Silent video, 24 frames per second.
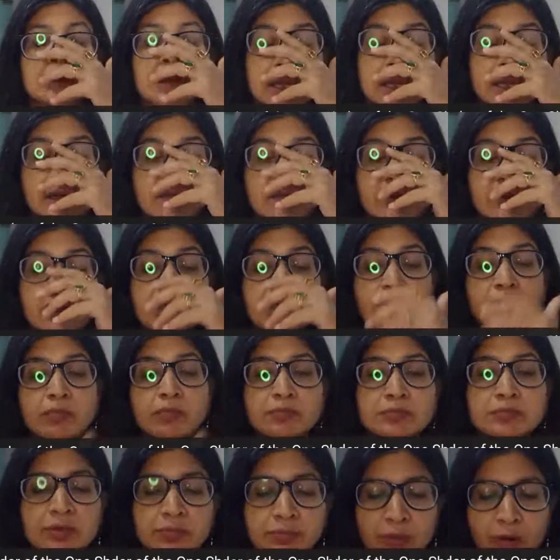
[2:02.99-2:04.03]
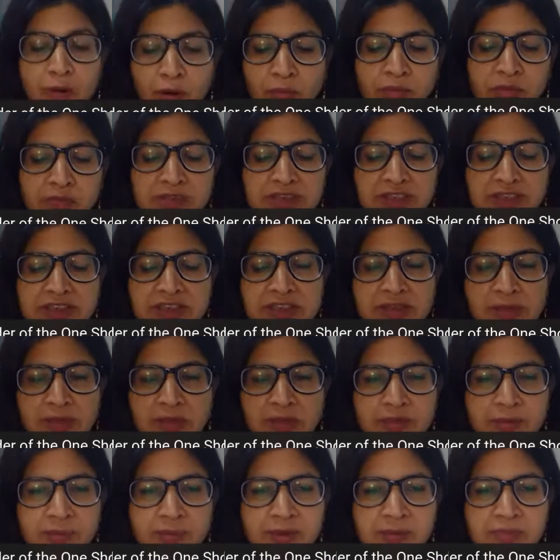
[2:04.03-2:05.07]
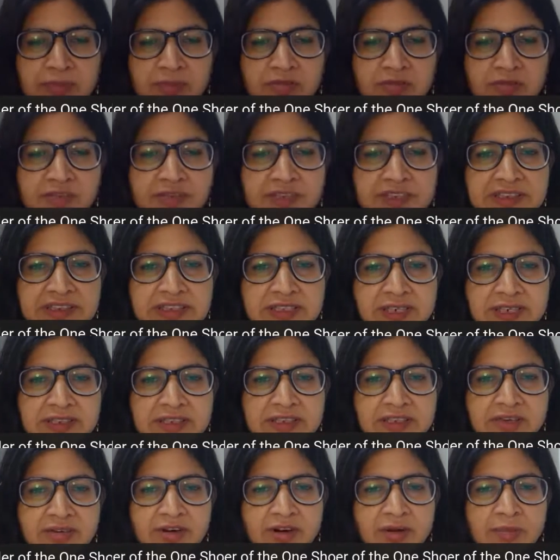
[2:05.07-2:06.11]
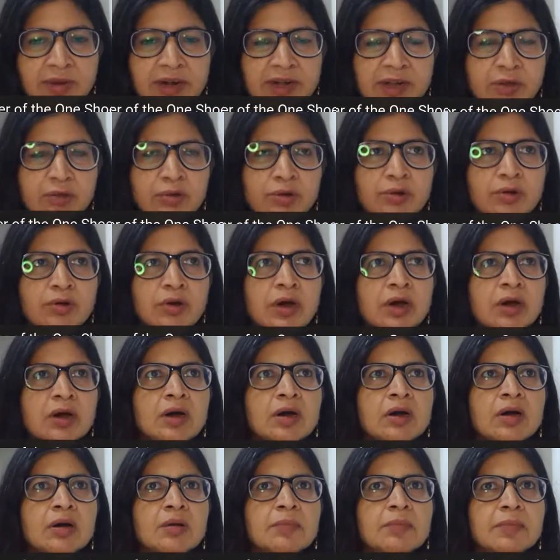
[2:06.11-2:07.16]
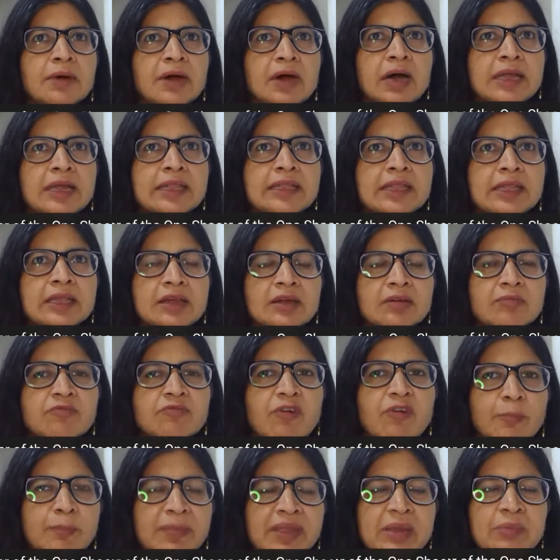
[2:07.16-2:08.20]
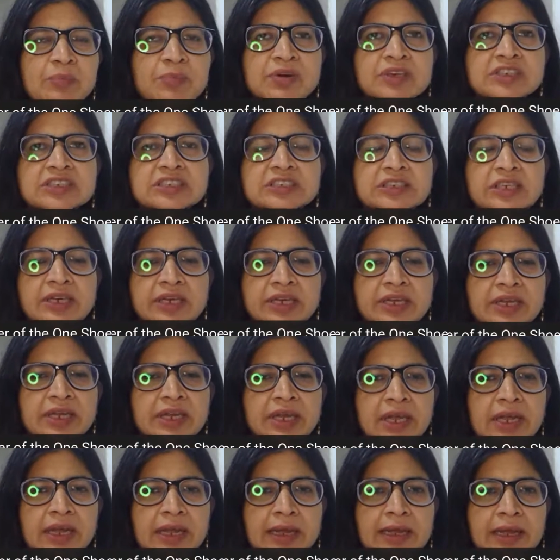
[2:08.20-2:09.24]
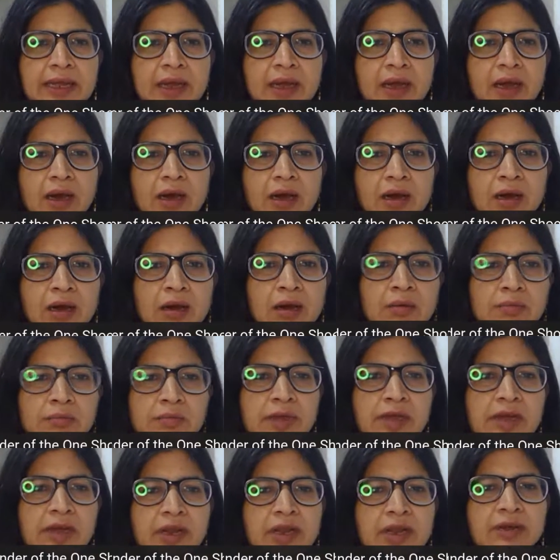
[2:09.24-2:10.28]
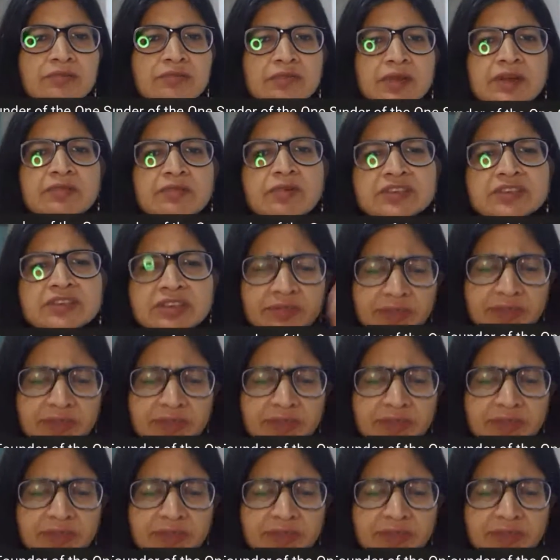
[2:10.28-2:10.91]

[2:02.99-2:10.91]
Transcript: take away from the problems that some of the people were facing, etc. But I think for me personally, it was a